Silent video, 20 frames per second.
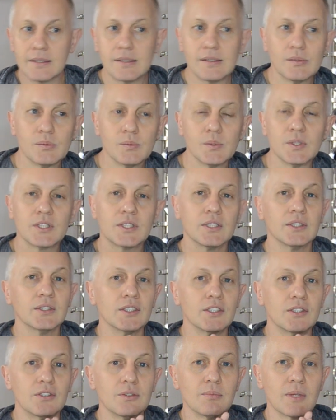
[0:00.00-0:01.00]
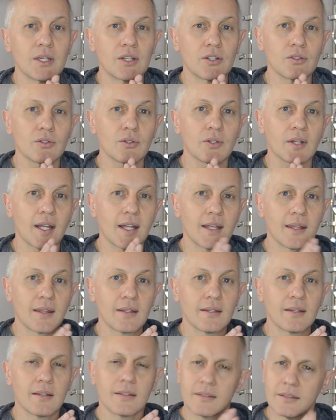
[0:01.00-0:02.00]
we still need to make sure that
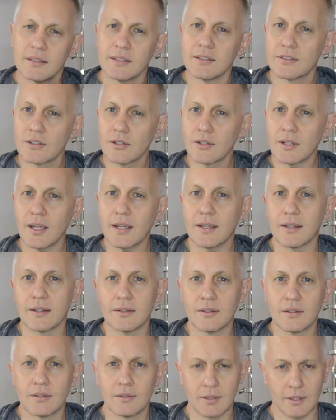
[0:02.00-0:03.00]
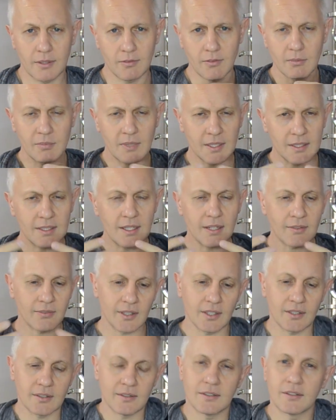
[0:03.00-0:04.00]
C is okay, you know, even myself,
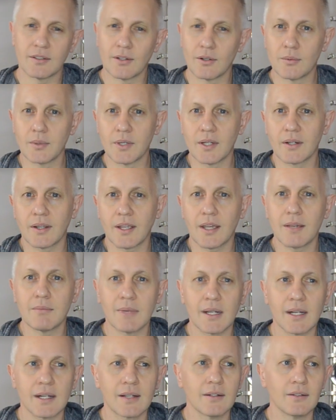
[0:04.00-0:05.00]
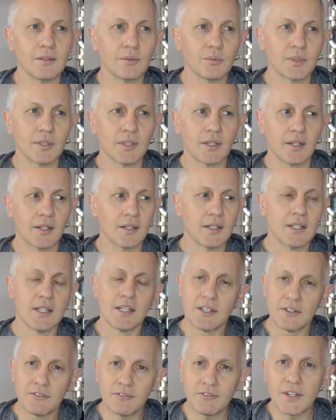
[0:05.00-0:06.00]
that, you know, we're okay, medical, we are
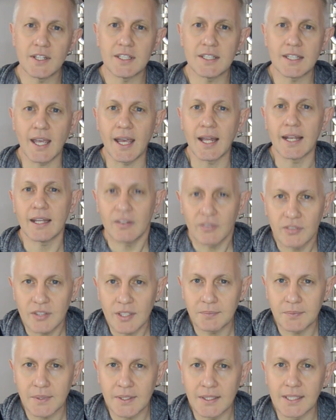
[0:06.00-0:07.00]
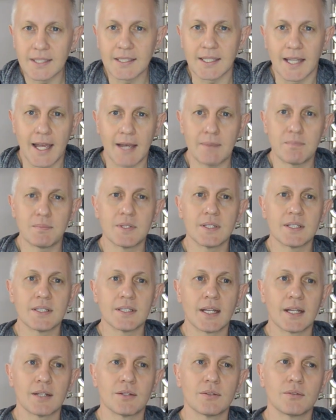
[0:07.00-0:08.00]
fit, and if something does happen,
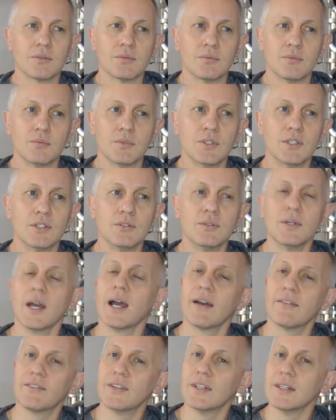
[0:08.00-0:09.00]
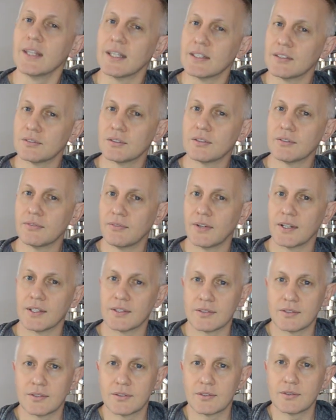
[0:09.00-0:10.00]
that we do have the necessary
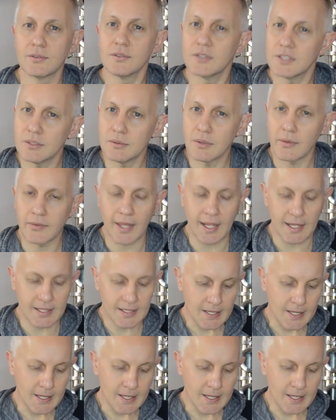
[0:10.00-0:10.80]
funds to deal with that.